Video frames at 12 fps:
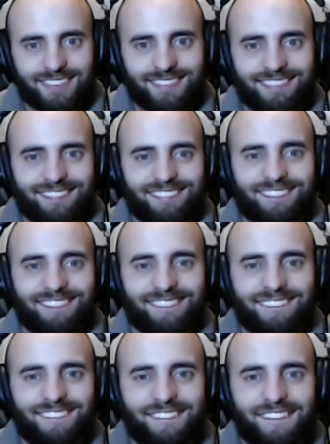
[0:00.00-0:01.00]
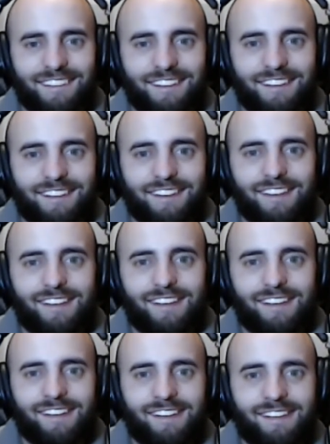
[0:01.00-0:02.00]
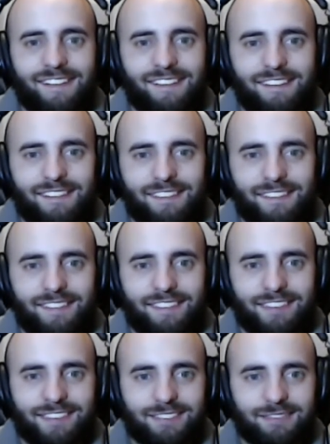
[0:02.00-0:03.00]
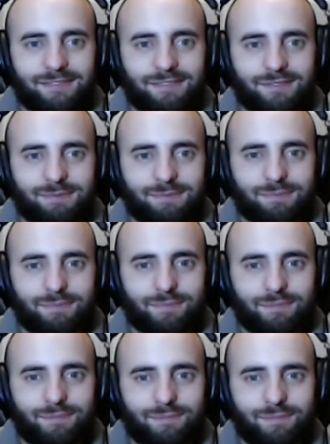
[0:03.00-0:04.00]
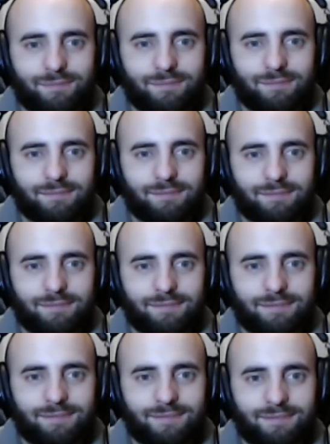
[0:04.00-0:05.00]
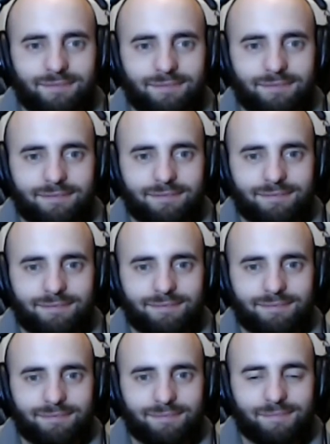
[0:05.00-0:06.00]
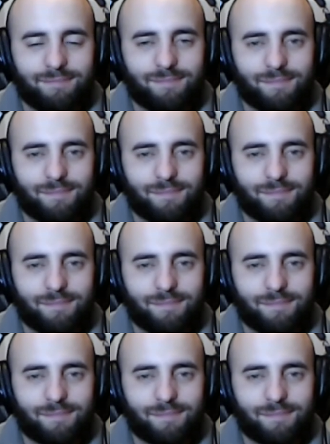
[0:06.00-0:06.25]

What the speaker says: (silent)